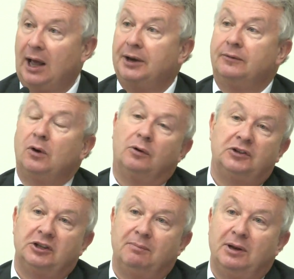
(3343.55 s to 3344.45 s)
And of
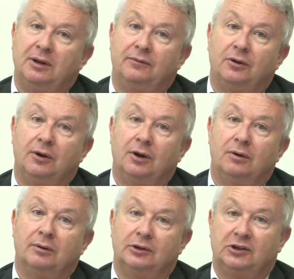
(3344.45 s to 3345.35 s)
course, as many of you
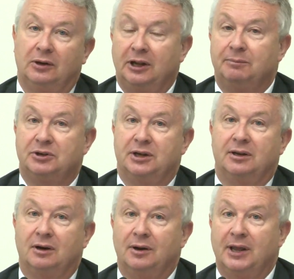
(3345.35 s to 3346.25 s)
know, and Solly in
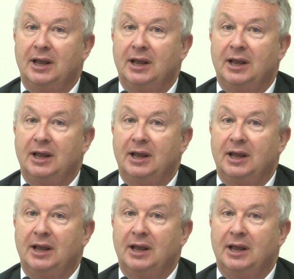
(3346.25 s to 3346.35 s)
particular,